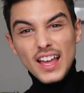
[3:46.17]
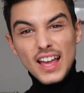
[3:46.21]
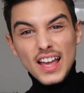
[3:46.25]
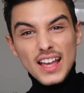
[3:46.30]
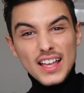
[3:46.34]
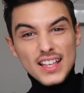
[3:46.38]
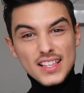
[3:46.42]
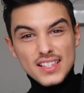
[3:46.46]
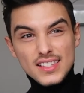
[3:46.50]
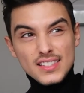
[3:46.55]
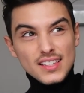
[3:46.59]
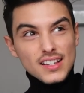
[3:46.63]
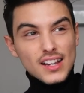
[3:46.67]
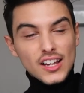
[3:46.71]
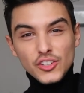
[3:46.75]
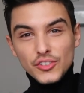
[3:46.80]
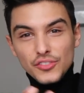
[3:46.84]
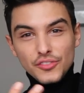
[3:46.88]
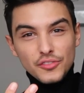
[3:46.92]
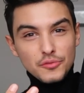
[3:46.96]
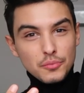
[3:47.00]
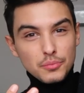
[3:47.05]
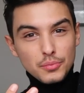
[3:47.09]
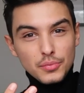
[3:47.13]
as kind
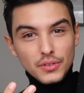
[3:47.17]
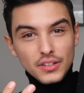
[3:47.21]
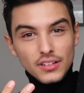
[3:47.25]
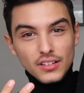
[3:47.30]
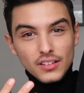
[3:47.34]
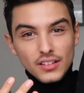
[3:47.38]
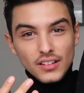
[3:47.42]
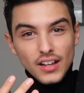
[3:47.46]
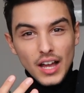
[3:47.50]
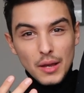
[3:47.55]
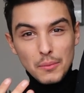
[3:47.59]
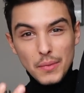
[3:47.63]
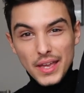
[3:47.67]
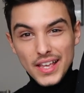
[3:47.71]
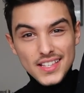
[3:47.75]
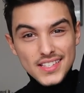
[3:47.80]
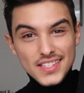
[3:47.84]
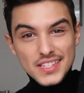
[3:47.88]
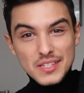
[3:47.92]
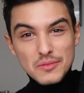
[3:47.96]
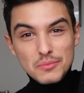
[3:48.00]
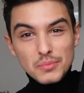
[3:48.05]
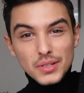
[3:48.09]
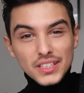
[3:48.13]
of uh,
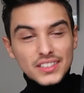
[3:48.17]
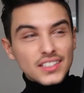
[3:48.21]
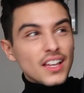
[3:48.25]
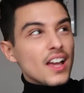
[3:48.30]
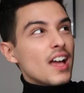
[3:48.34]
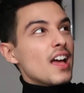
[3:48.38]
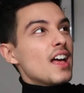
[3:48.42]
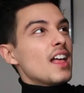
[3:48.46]
amazing, but